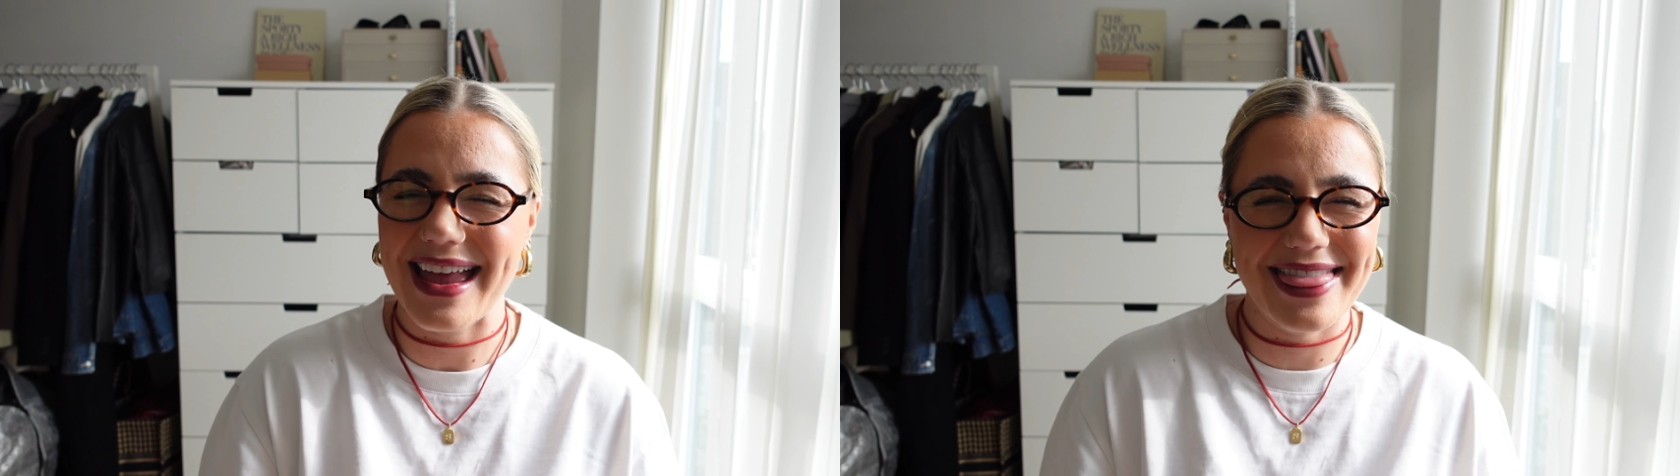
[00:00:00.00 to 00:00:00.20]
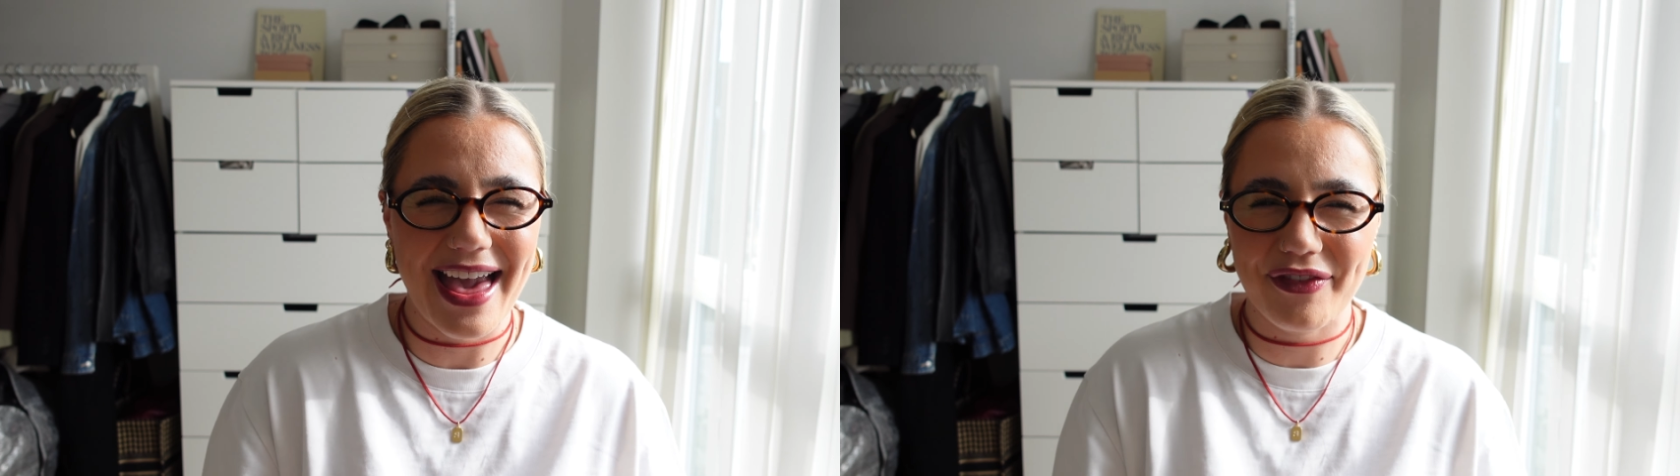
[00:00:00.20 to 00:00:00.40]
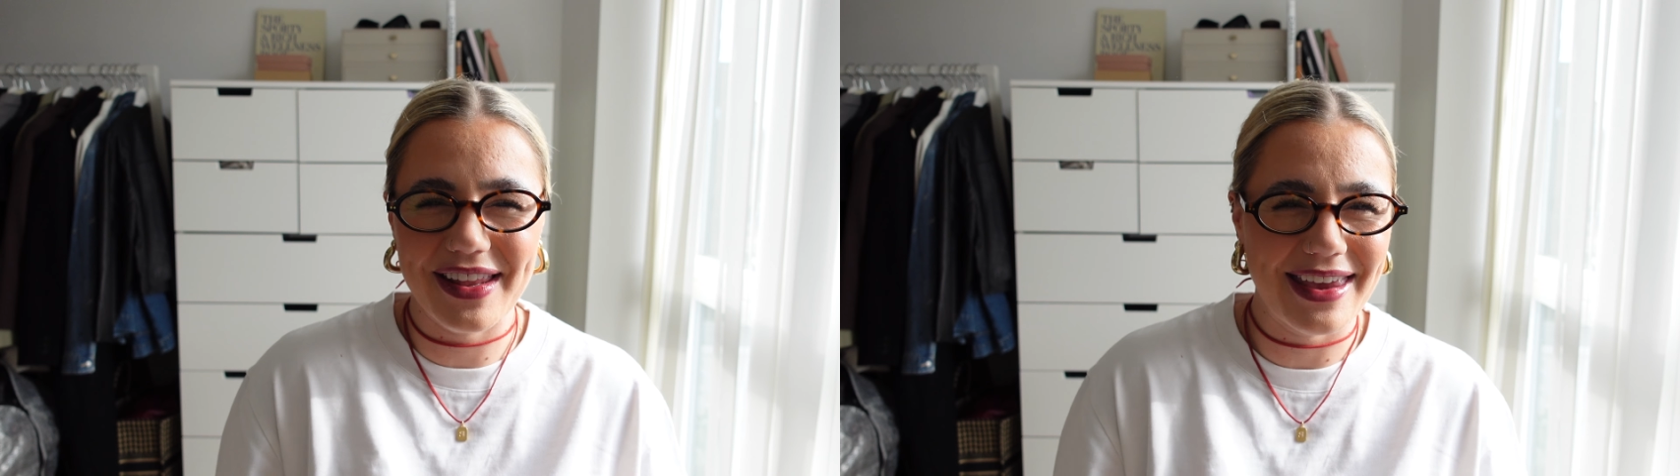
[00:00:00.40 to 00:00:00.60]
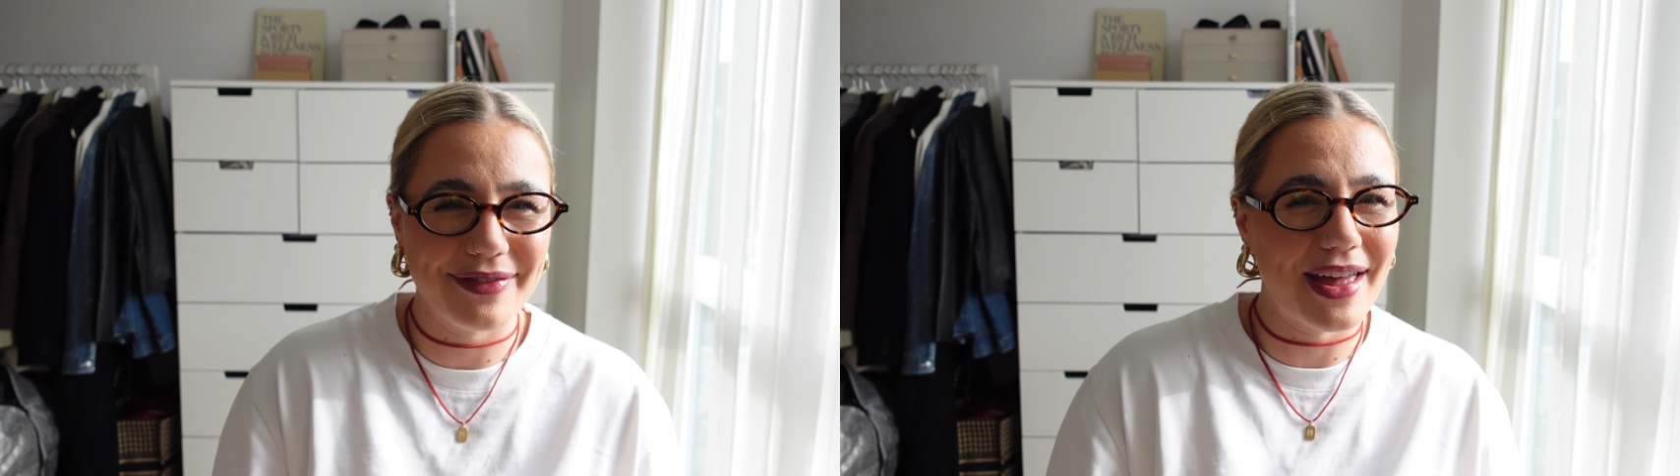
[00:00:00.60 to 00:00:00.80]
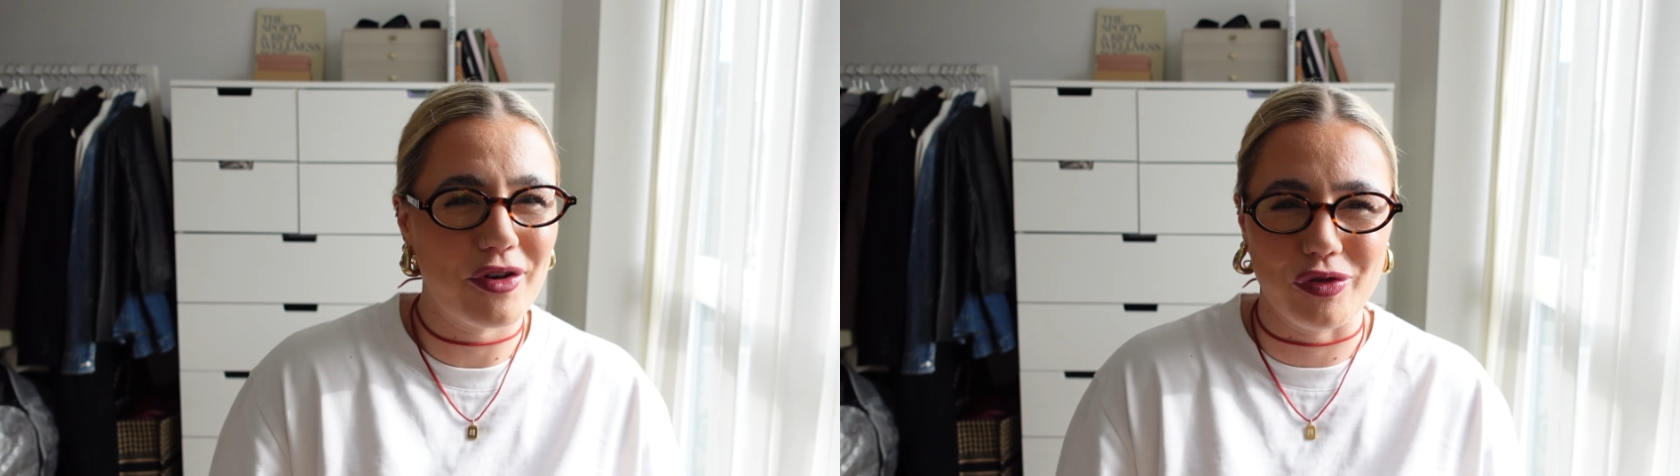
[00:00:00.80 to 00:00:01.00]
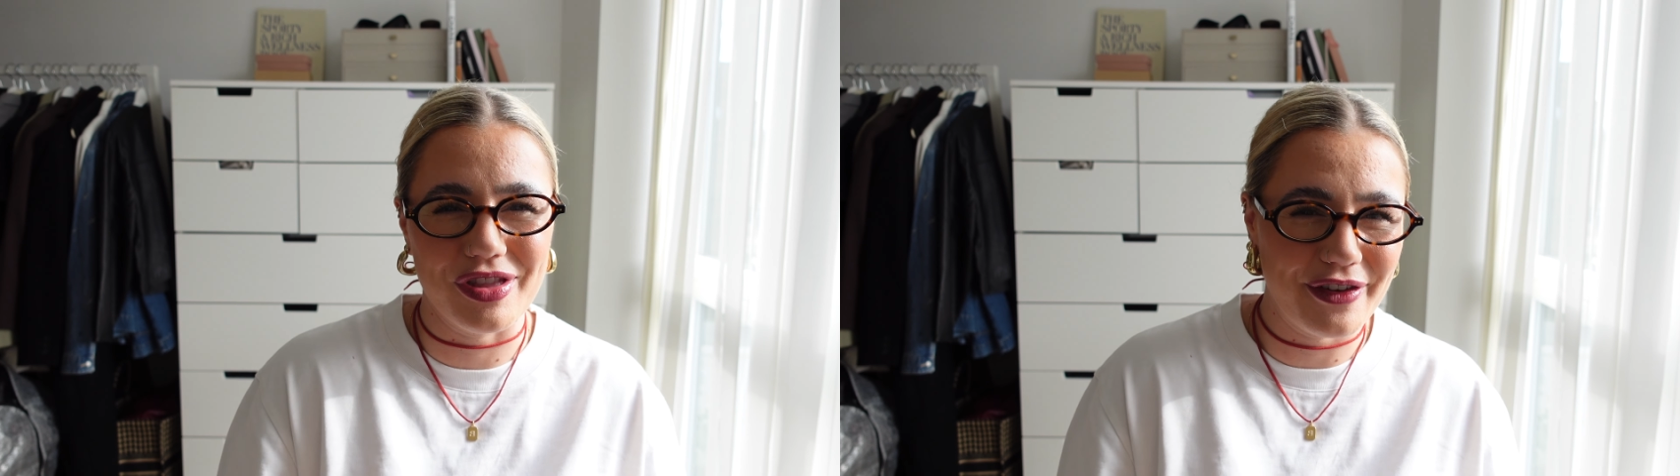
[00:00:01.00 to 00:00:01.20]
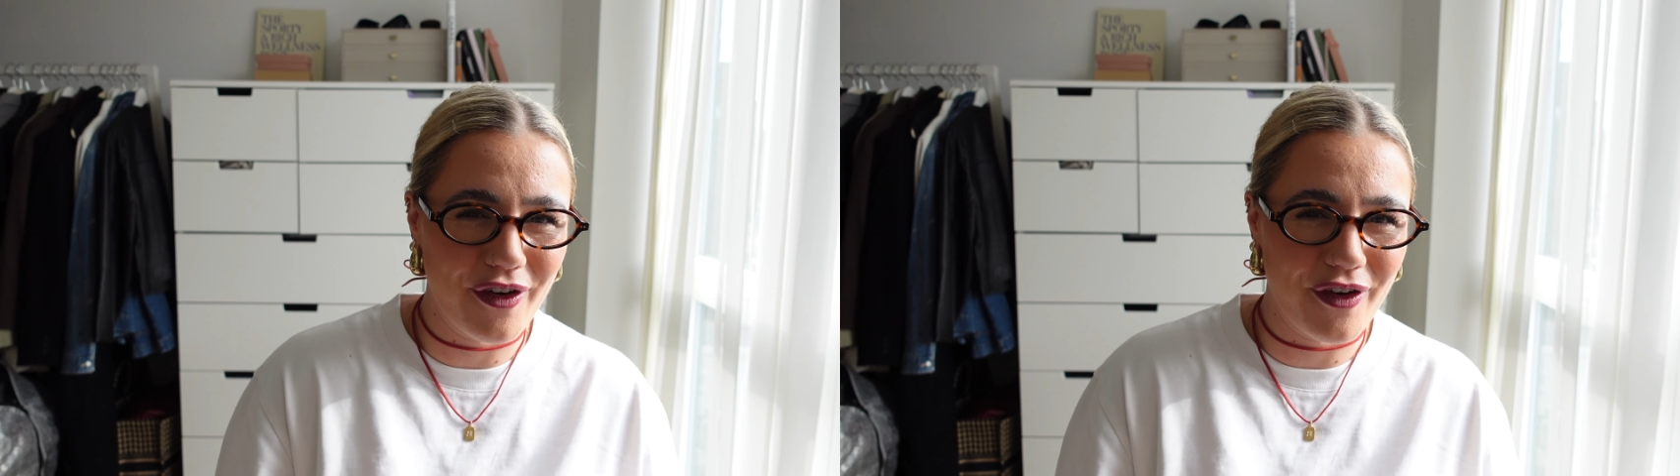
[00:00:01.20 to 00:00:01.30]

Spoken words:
and definitely gives that grungy